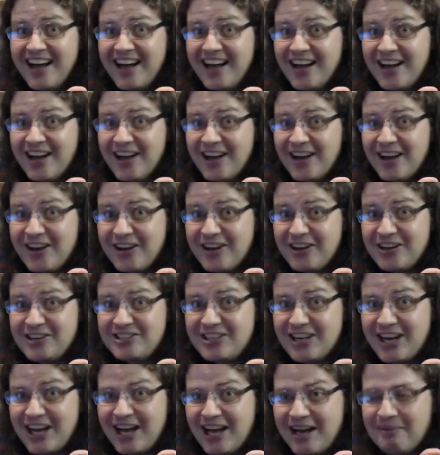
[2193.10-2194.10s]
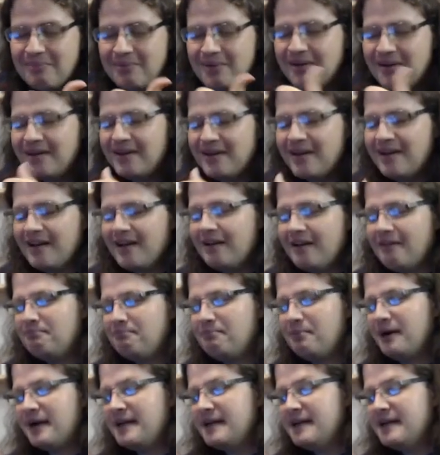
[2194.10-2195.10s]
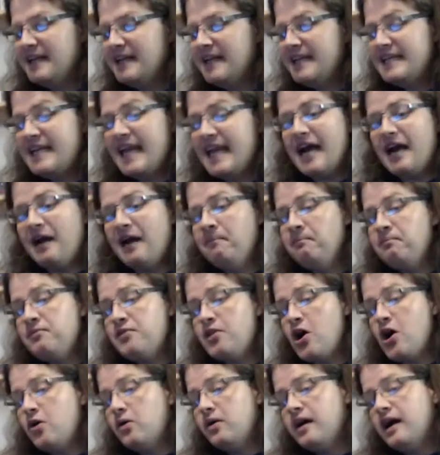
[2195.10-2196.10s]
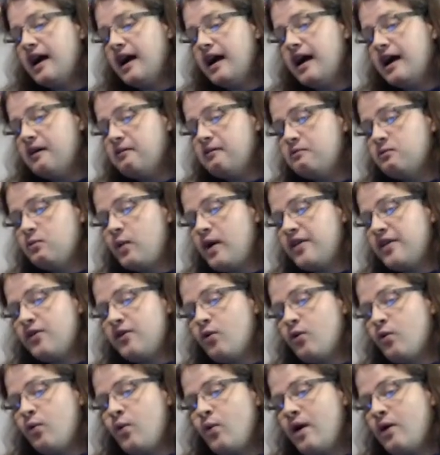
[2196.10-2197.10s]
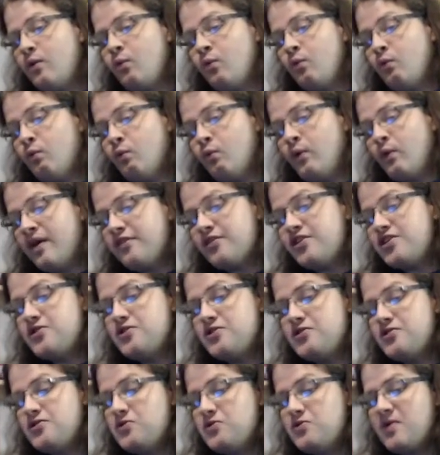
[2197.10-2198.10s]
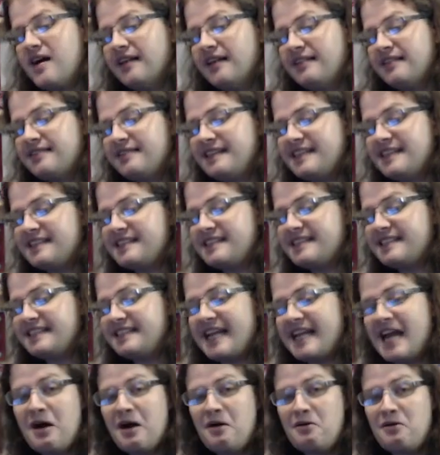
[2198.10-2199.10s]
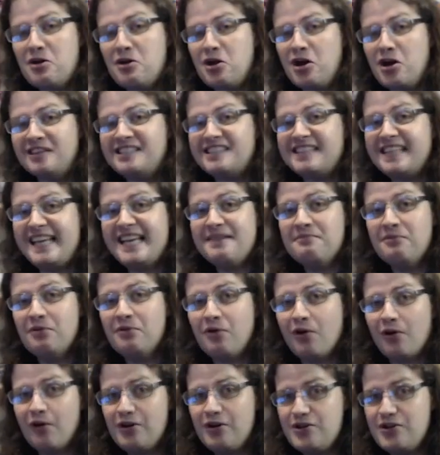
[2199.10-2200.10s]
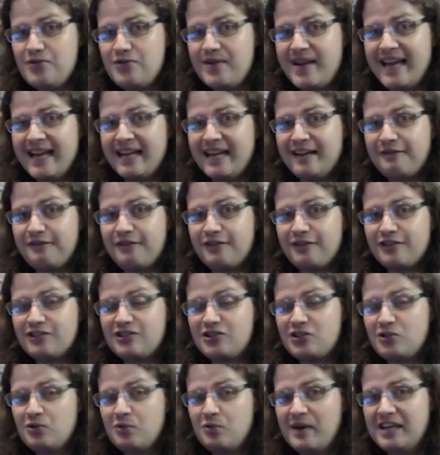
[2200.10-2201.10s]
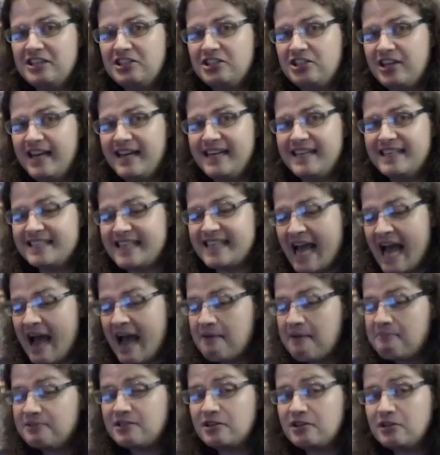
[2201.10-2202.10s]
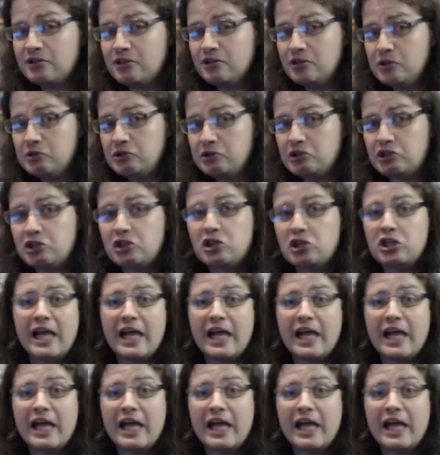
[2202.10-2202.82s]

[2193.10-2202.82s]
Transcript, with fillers: good job but yeah no uh, whether whether you hunt this down on Steam or you get it for Switch it is absolute schlock